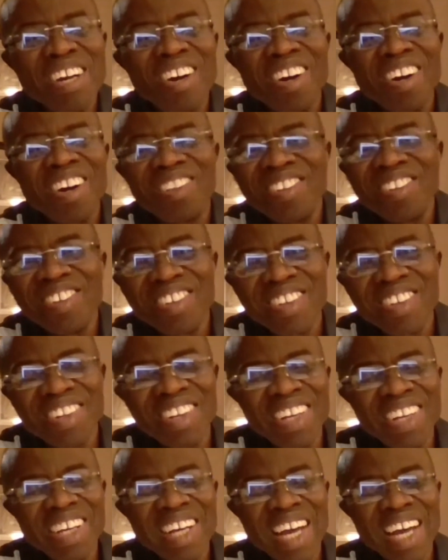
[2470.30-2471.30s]
God
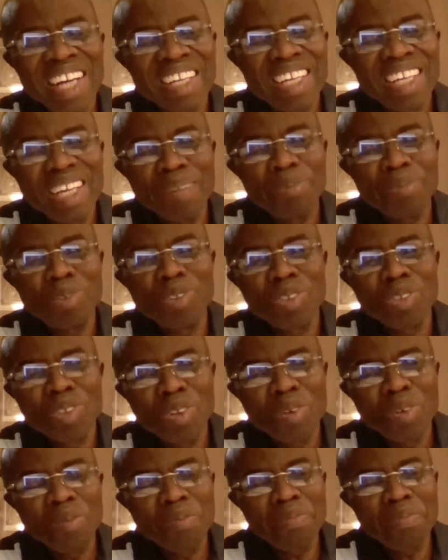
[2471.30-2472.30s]
and kept
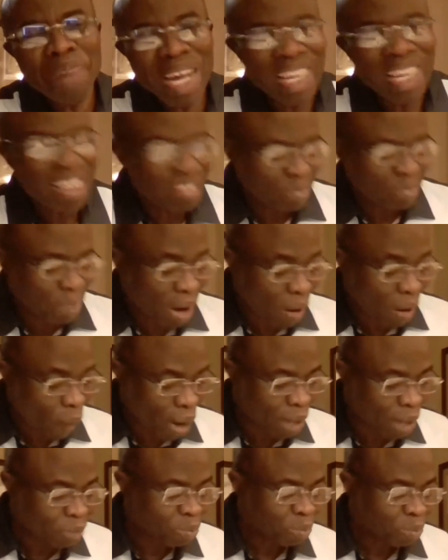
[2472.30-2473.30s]
by his
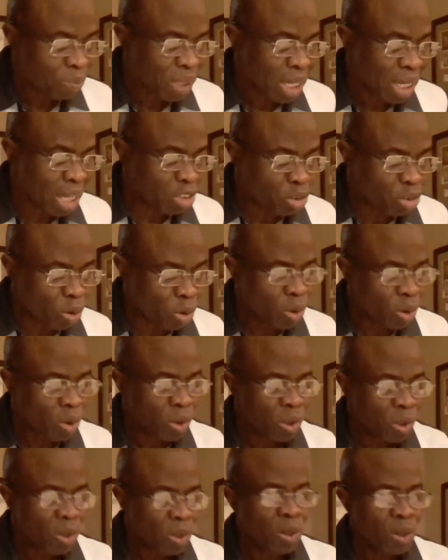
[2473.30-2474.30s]
power. And
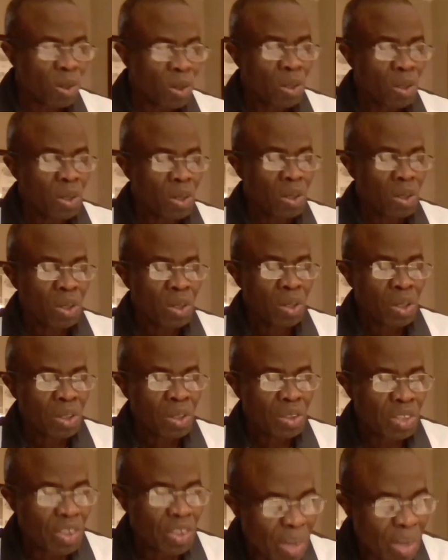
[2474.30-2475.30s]
so
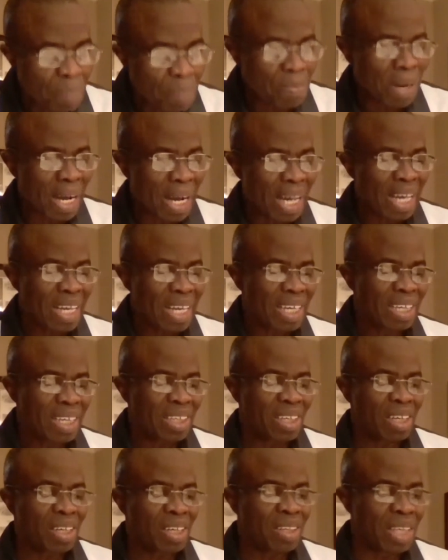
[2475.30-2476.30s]
the reaper,
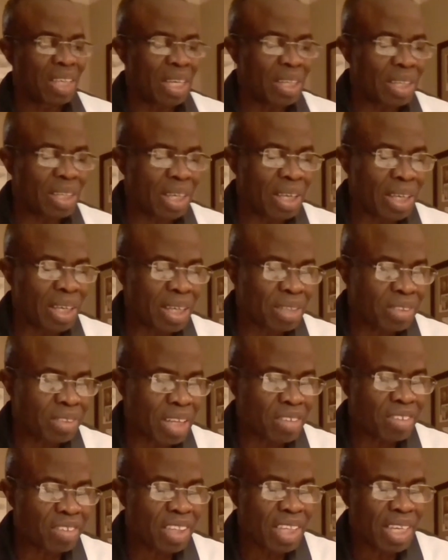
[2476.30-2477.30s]
the, the, it
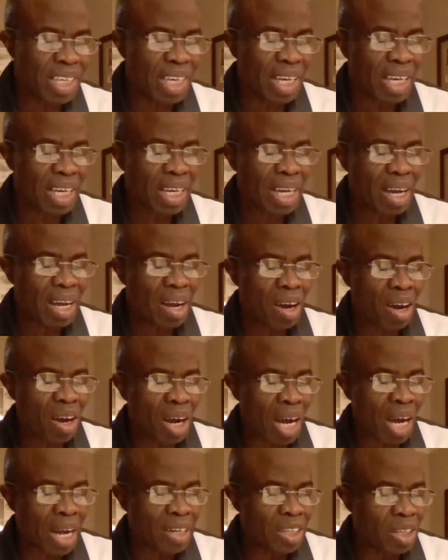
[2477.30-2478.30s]
says here, uh,
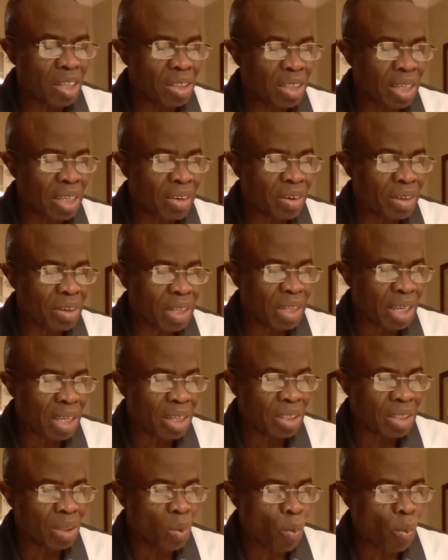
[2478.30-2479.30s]
and the,
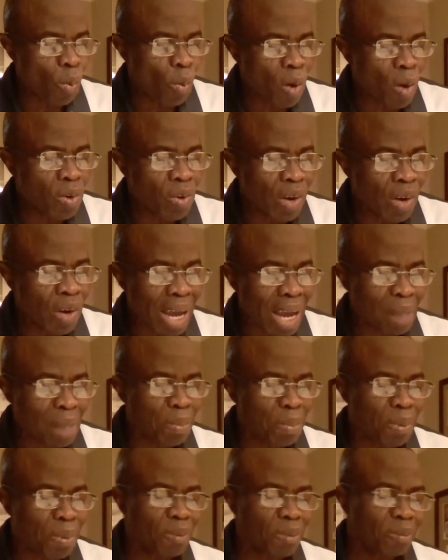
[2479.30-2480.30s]
the, the word
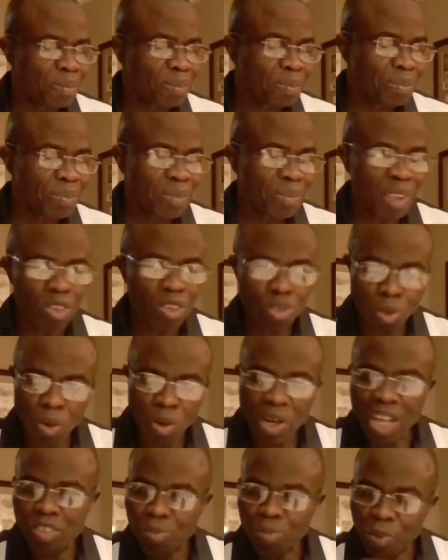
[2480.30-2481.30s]
ripe, the
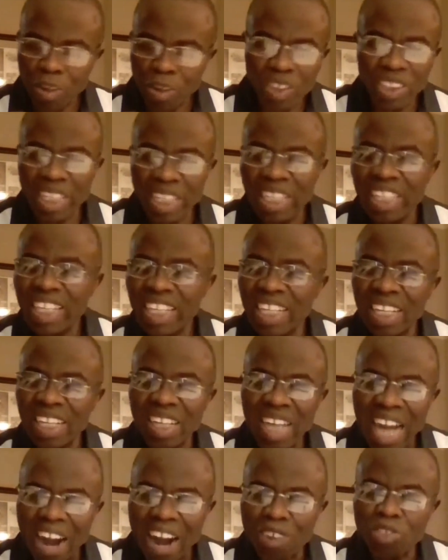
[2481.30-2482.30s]
scholars pointed
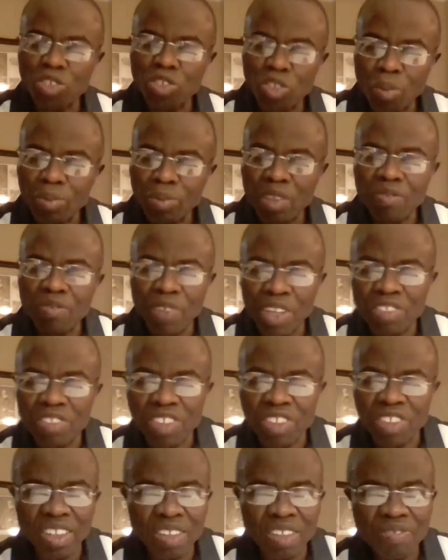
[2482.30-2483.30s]
out something very
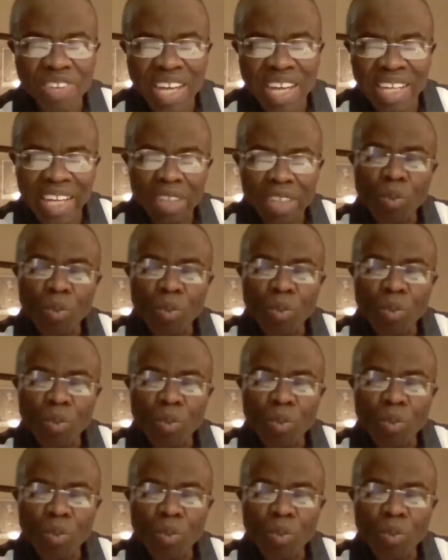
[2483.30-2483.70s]
significant.